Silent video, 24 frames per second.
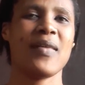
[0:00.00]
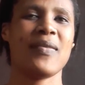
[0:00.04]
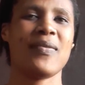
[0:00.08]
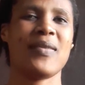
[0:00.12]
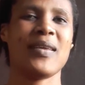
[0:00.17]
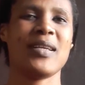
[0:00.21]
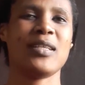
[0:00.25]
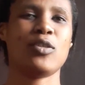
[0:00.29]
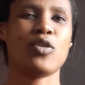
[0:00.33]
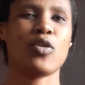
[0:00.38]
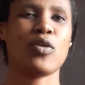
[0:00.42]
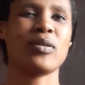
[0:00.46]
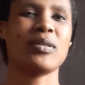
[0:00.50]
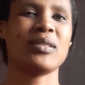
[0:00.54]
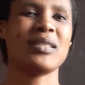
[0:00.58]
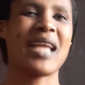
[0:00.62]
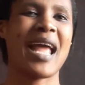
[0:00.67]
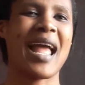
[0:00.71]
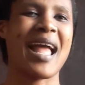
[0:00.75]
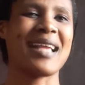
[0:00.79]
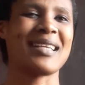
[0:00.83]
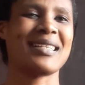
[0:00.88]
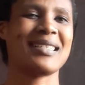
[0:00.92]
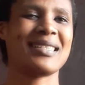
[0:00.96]
they don't
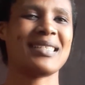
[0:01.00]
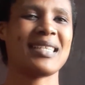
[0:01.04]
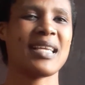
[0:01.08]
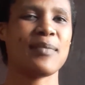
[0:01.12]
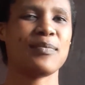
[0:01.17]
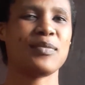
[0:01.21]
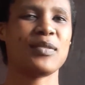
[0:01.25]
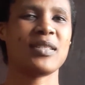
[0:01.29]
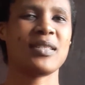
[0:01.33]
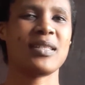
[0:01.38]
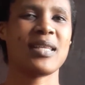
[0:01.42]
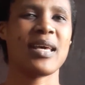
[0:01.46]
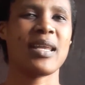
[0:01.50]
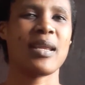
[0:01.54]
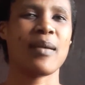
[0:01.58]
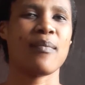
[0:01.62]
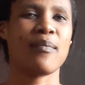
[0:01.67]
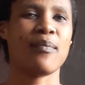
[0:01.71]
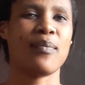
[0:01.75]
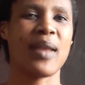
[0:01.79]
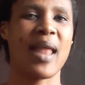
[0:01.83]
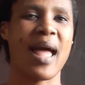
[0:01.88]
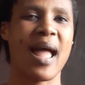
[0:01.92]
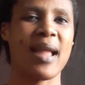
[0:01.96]
accept that I'm
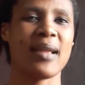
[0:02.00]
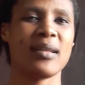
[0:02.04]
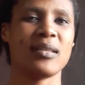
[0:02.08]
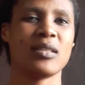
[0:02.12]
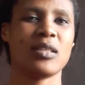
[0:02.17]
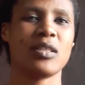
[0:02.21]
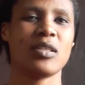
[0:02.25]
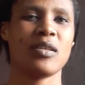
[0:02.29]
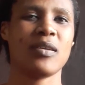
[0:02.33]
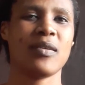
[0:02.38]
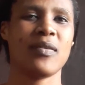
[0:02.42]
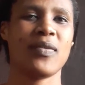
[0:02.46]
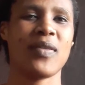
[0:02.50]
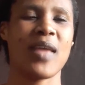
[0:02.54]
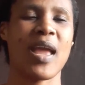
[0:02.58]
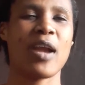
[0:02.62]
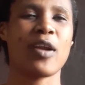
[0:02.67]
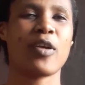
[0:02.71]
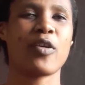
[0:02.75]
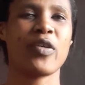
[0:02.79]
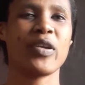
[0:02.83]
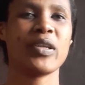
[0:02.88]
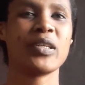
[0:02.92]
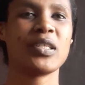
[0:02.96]
blind. They are
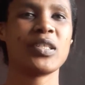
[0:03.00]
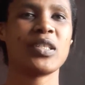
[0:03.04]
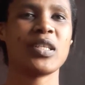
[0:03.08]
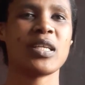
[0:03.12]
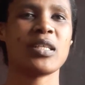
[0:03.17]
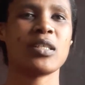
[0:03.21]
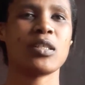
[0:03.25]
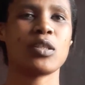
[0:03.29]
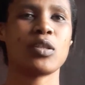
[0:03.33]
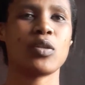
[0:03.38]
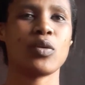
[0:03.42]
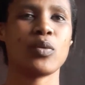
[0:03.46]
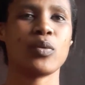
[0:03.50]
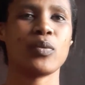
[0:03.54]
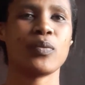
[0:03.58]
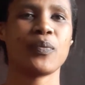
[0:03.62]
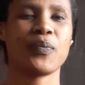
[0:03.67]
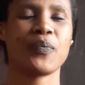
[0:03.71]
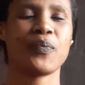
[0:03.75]
Christians though.